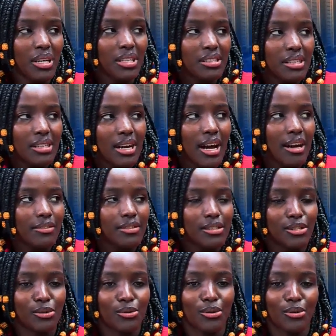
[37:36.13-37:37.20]

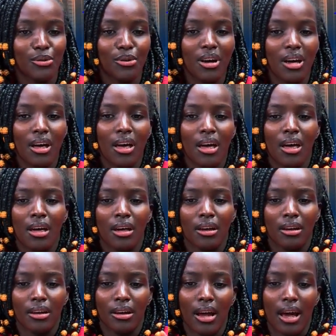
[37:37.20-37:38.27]
witchcraft. You know,
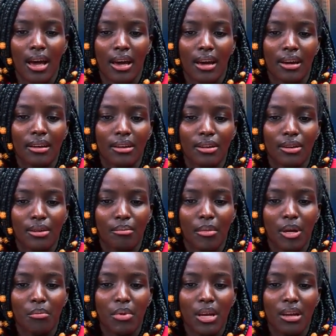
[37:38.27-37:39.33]

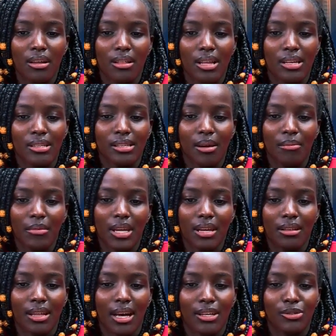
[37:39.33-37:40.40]
maybe there's
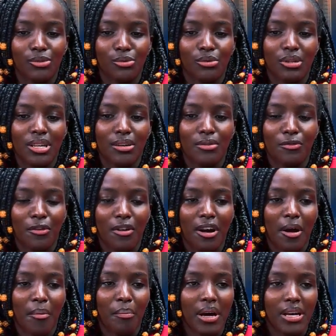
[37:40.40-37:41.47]
something that you did for
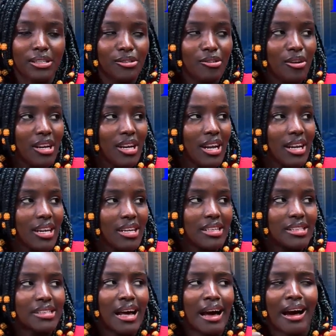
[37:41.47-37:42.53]
a person and
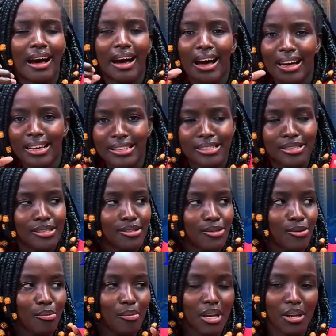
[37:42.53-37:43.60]
it's a curse.
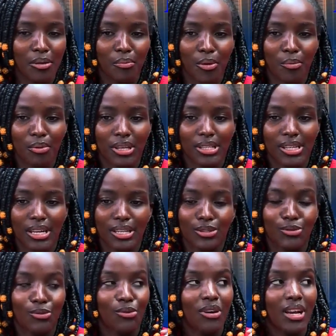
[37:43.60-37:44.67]
So many people
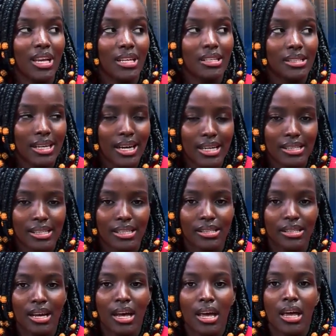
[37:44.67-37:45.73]
tend to call it curses.
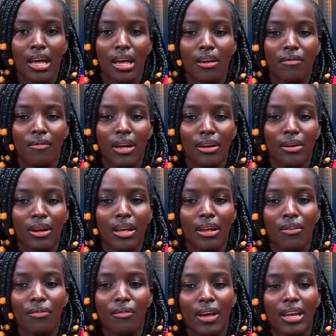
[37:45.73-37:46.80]

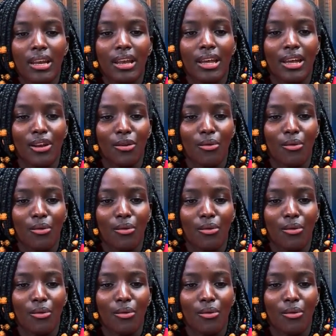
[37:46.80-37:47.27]
Even